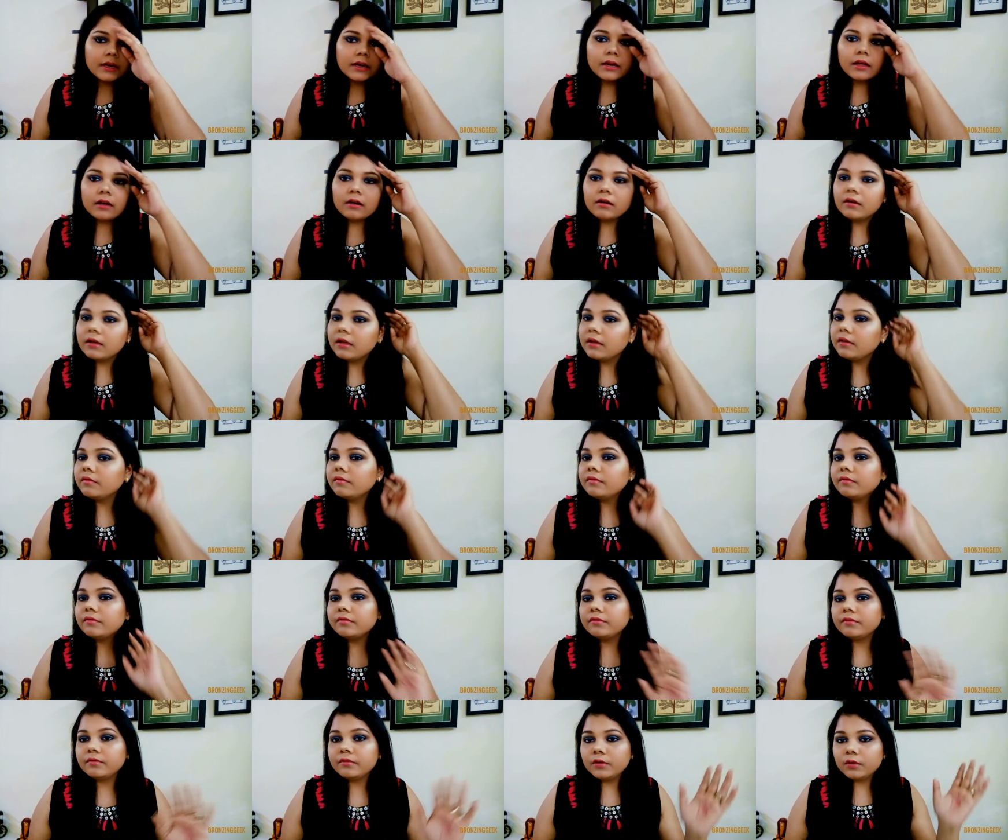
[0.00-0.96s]
Now,
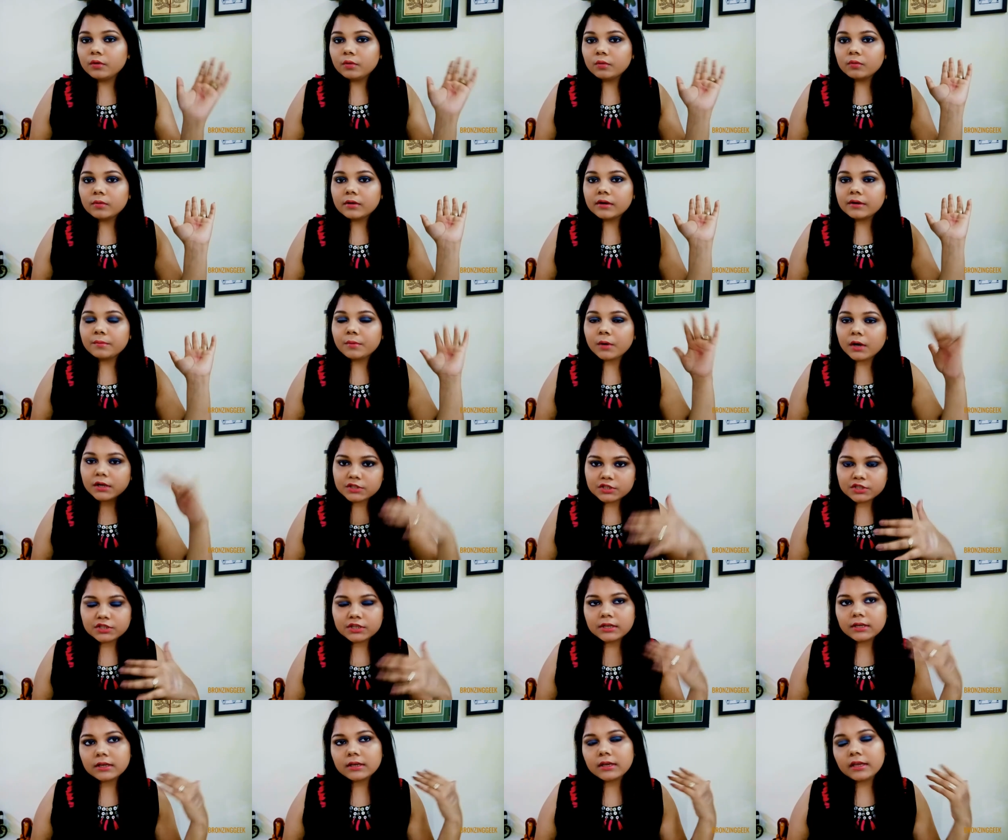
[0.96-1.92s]
if you were
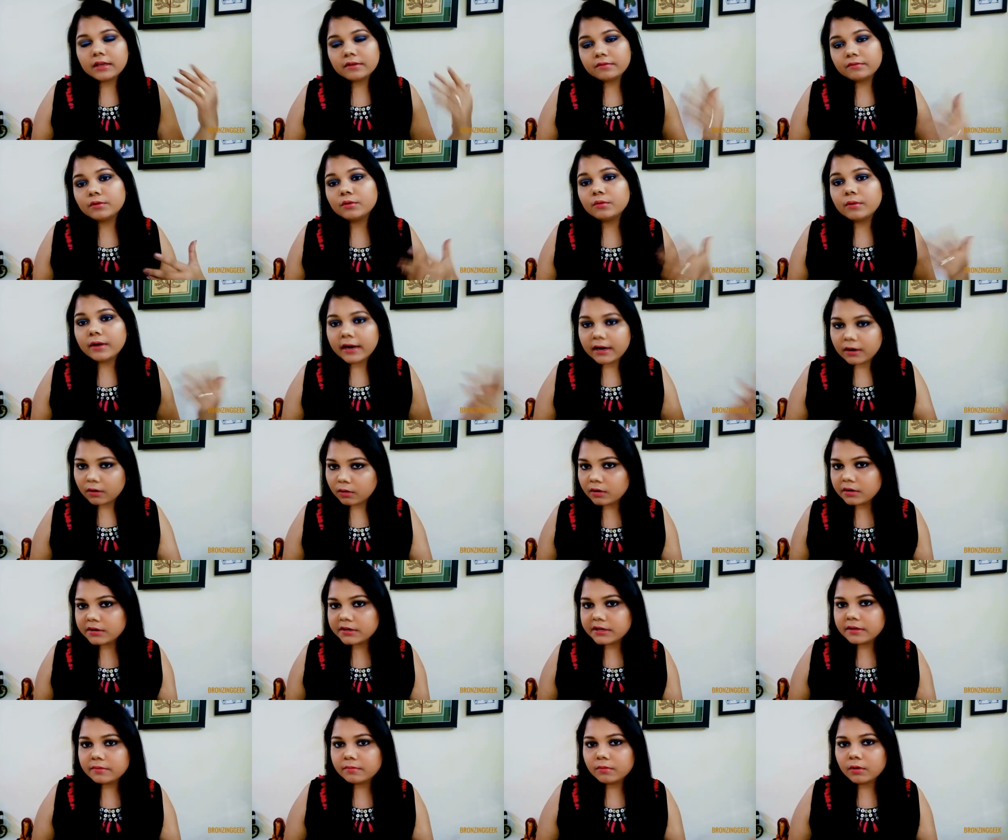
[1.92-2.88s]
watching, if you had
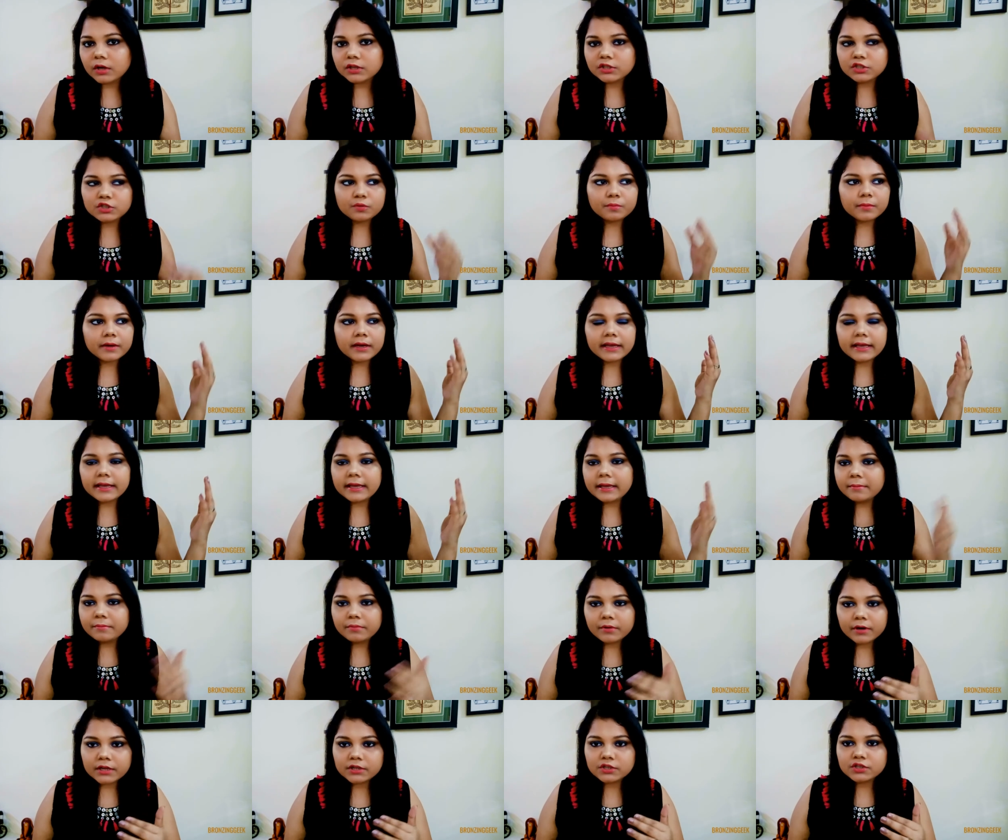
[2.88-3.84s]
already watched my
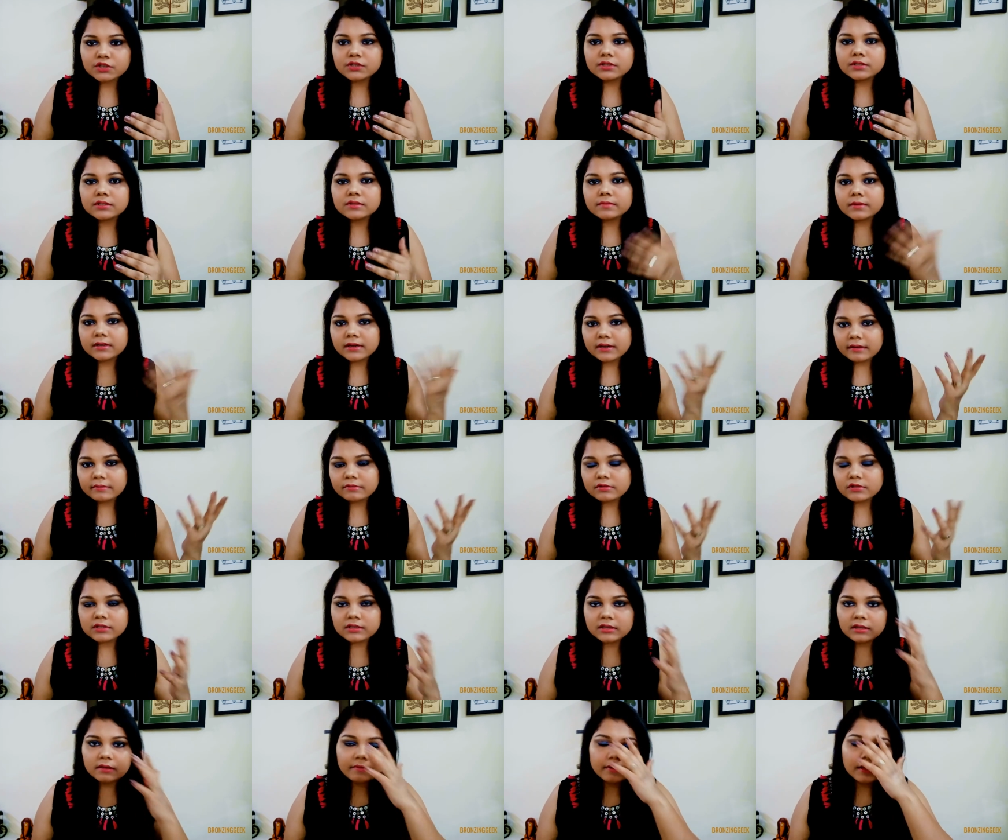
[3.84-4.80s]
impressions when I
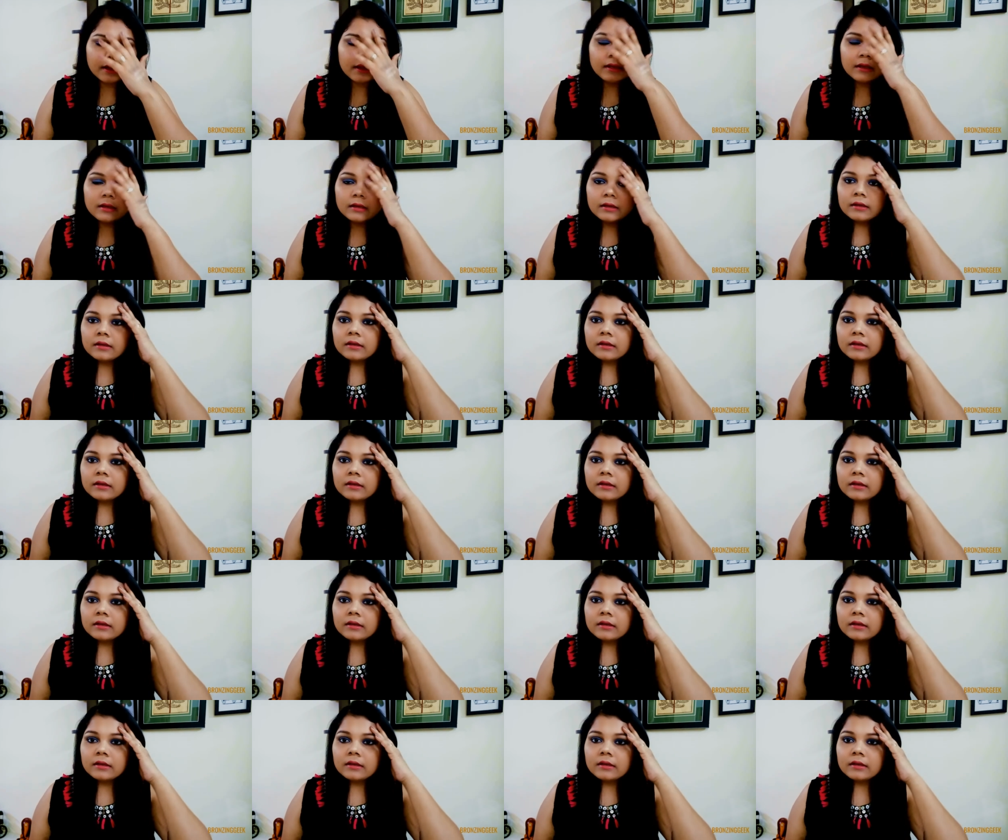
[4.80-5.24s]
was giving,